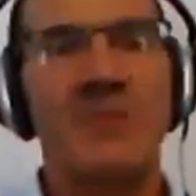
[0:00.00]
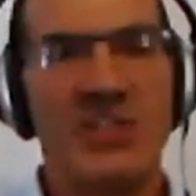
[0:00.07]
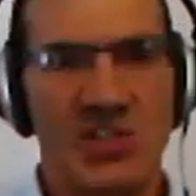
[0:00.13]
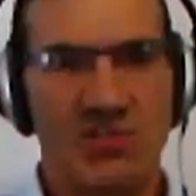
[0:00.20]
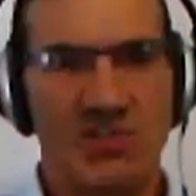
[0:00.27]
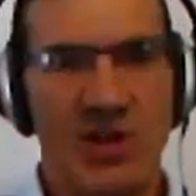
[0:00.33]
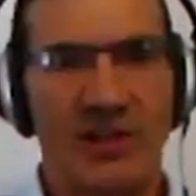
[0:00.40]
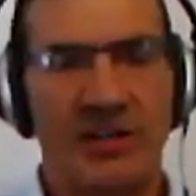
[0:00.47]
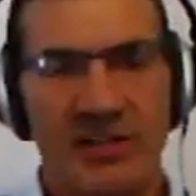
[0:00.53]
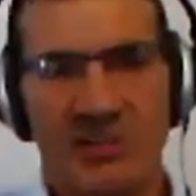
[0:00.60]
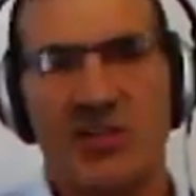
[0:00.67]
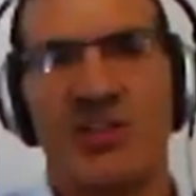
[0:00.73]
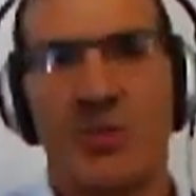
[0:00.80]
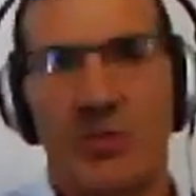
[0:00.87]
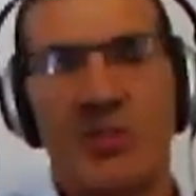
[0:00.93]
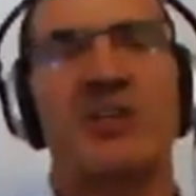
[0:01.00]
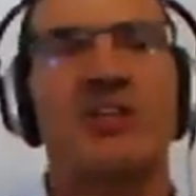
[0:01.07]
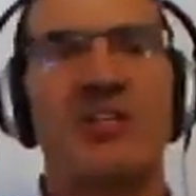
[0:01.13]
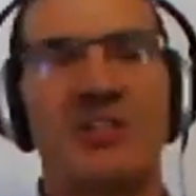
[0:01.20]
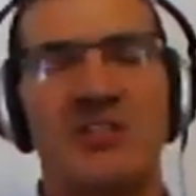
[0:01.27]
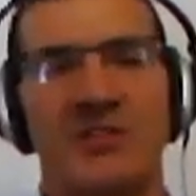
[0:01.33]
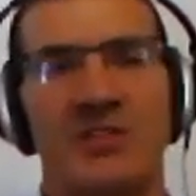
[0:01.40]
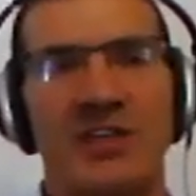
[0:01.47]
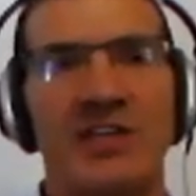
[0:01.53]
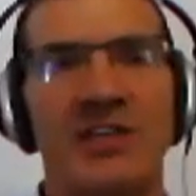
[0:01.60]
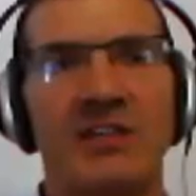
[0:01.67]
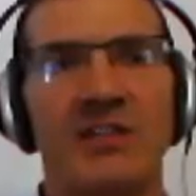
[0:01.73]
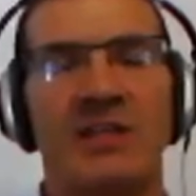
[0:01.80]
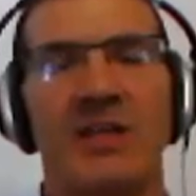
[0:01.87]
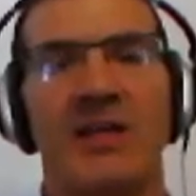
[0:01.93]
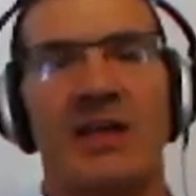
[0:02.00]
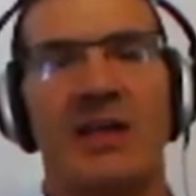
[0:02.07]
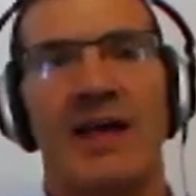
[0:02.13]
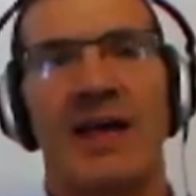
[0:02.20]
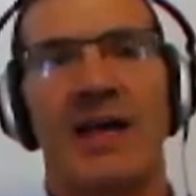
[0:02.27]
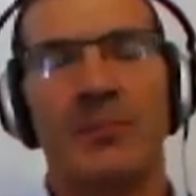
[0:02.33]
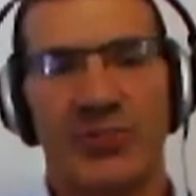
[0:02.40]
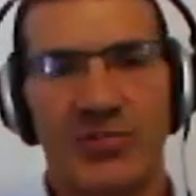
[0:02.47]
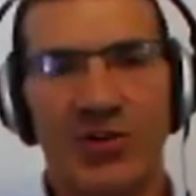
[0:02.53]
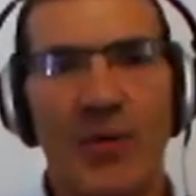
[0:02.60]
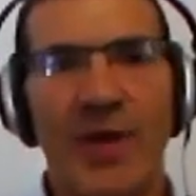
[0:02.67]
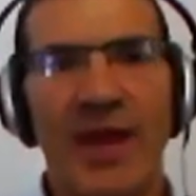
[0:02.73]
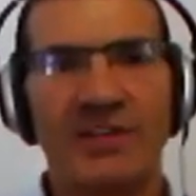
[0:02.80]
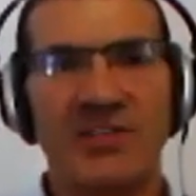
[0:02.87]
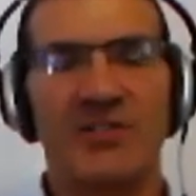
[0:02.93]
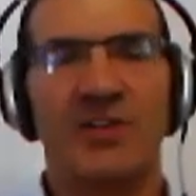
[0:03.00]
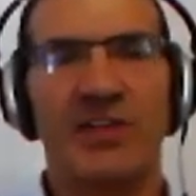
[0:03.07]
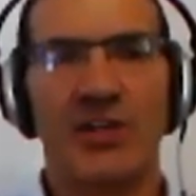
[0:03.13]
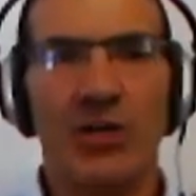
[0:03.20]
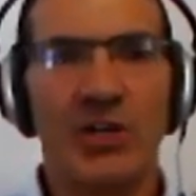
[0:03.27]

be struggling so that we can intervene proactively.